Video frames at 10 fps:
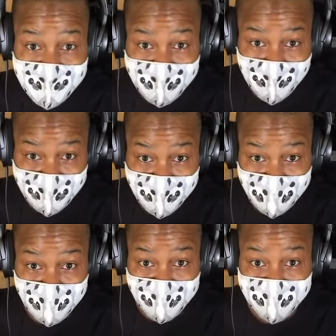the
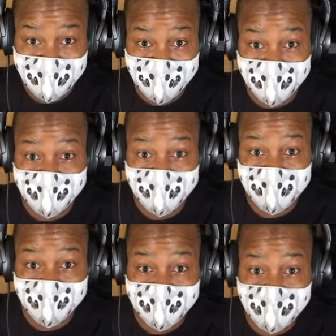unemployment to
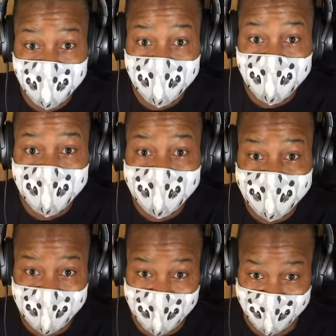the
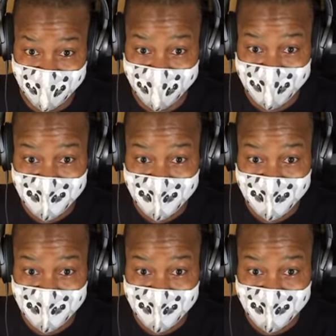second,